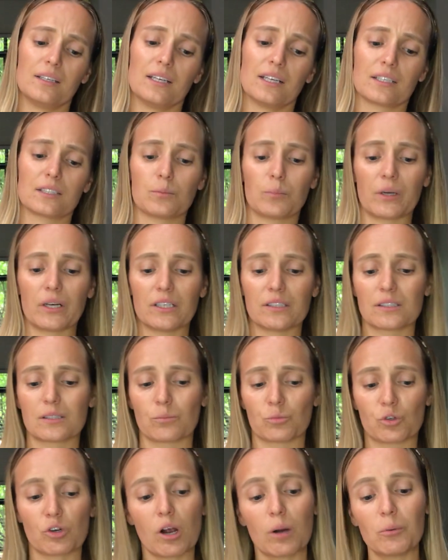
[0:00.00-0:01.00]
experience
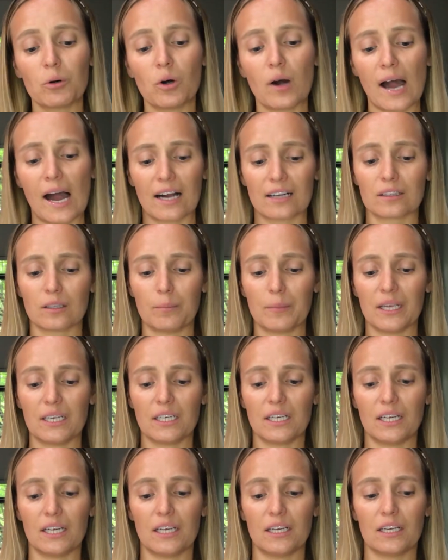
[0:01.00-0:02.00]
some trouble
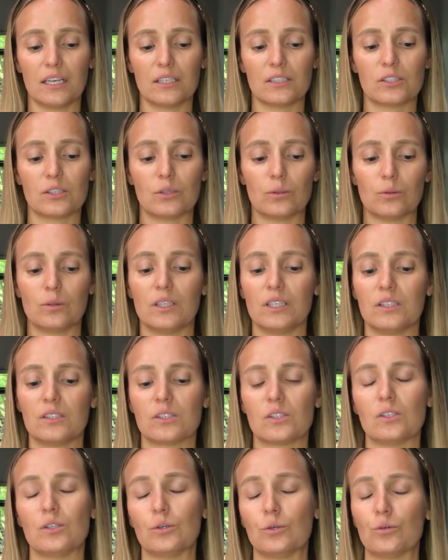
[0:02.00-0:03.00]
acclimating to
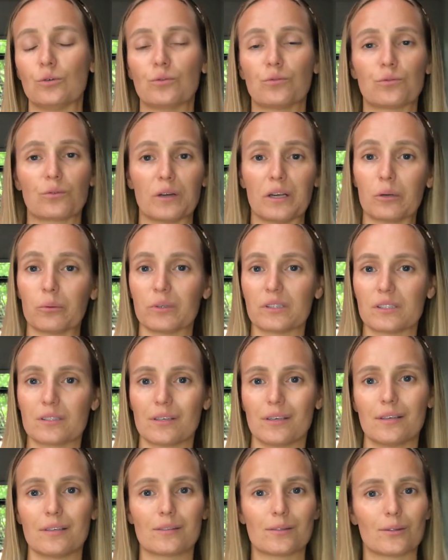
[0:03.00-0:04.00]
these new
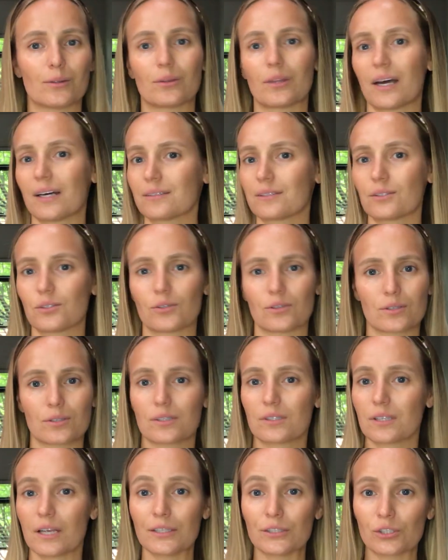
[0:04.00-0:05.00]
frequencies. That's just
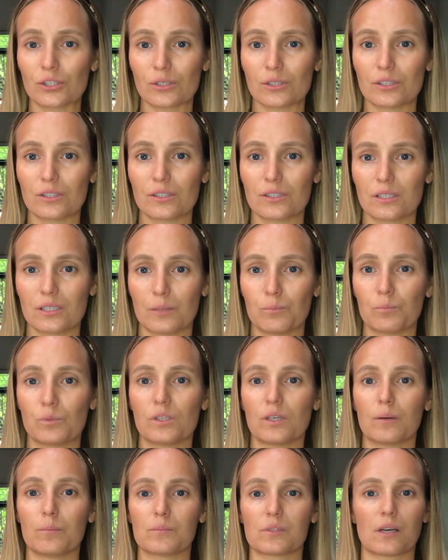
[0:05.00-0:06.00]
ascension
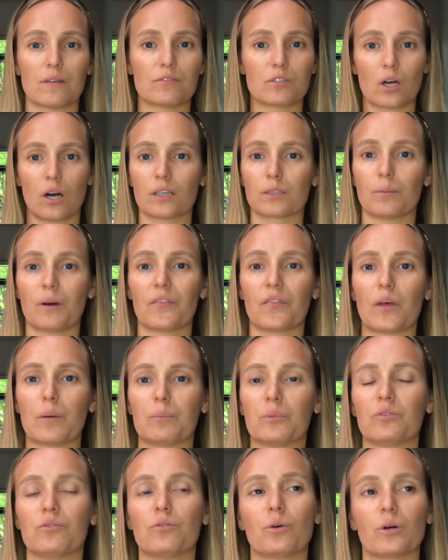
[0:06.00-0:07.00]
symptoms. I've talked about
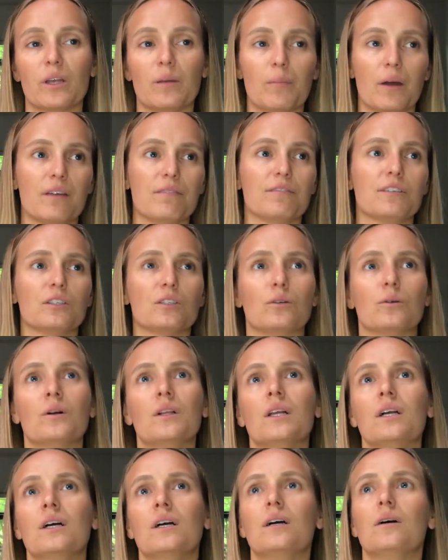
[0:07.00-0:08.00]
that before. You might feel
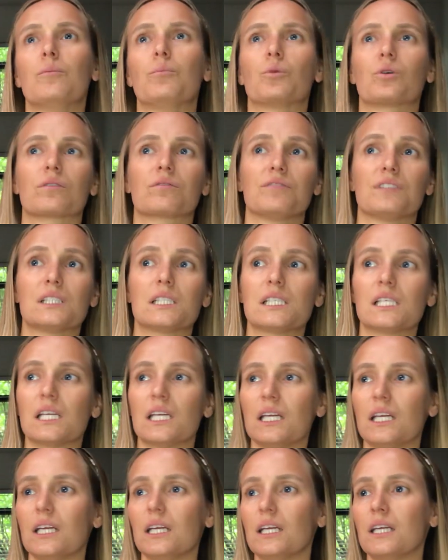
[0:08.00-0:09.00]
more
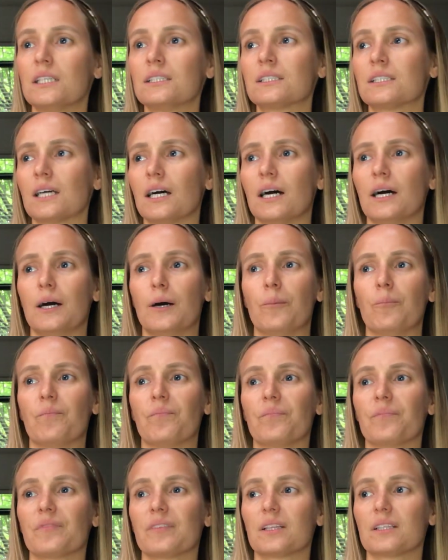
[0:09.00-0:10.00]
fatigued,
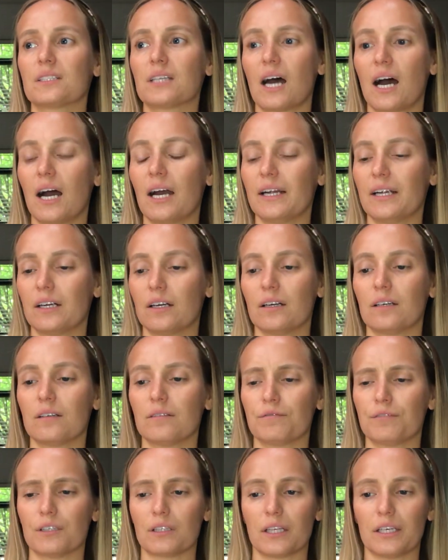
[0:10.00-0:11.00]
tired,
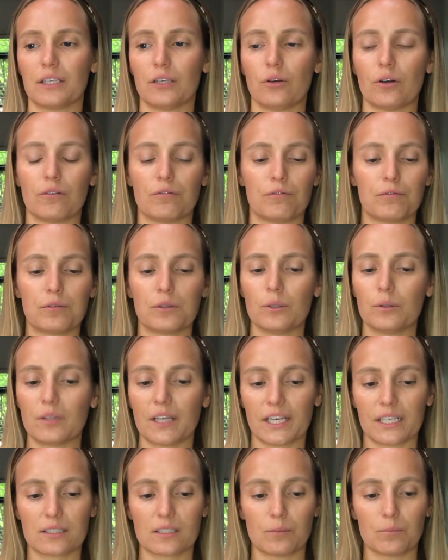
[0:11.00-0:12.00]
feel like you have
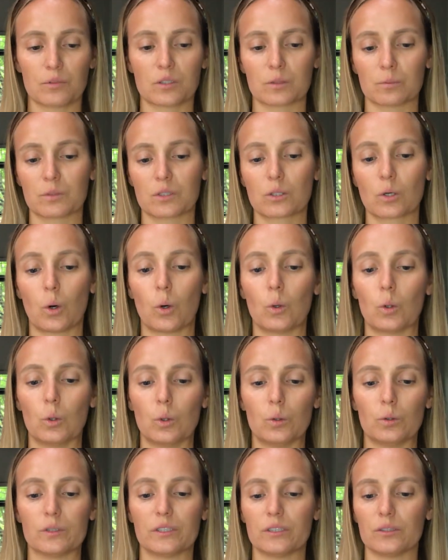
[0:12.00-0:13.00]
flu-like symptoms,
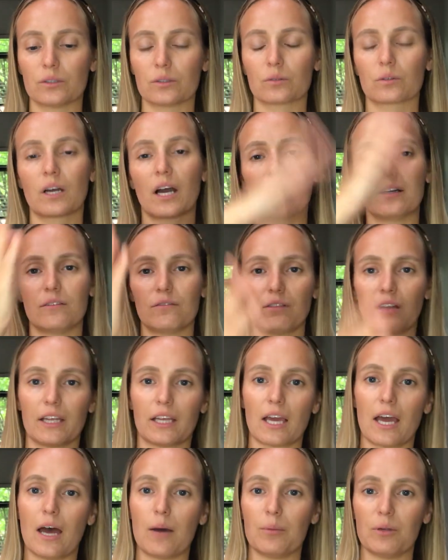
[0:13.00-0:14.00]
cold. You'll kind of like
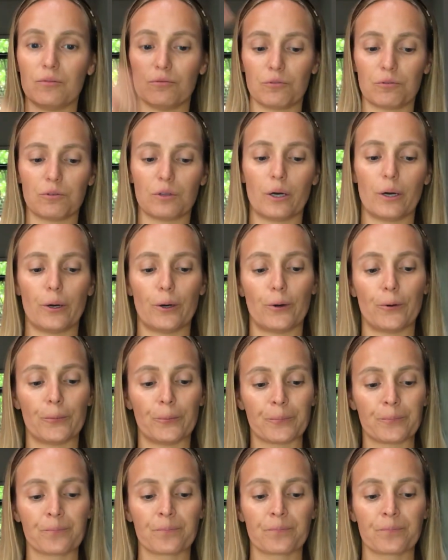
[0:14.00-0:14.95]
ebb and flow.